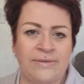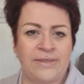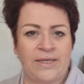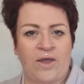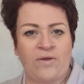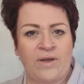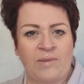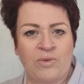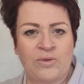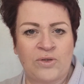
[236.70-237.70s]
you know, like a
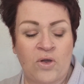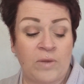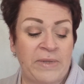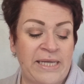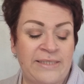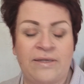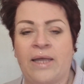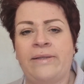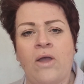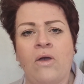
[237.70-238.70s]
bulldog. But he's
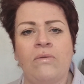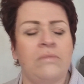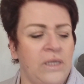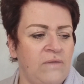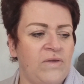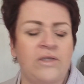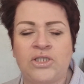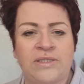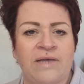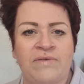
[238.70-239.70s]
like, no, leave it,
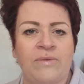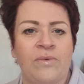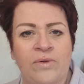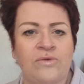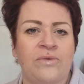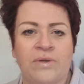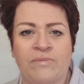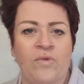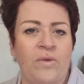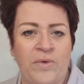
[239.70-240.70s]
just have it, we won't do it,
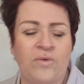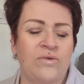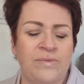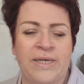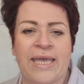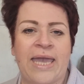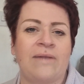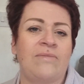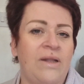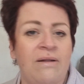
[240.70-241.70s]
I won't order one again.